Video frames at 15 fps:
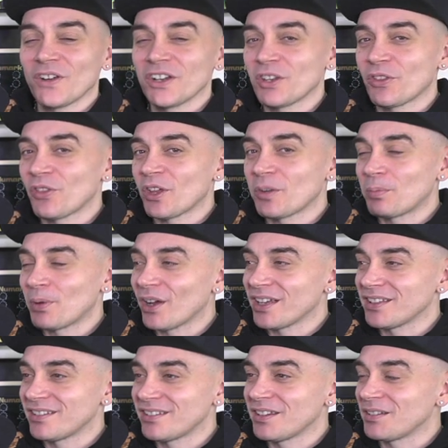Always find a third
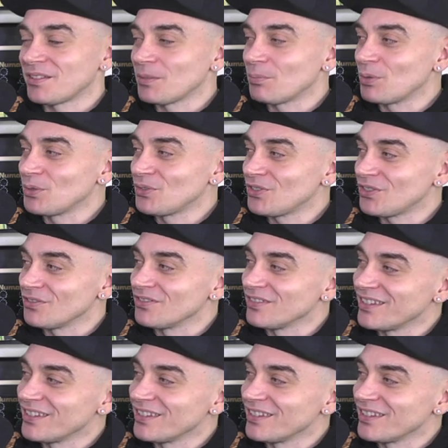party to, to, to boost you.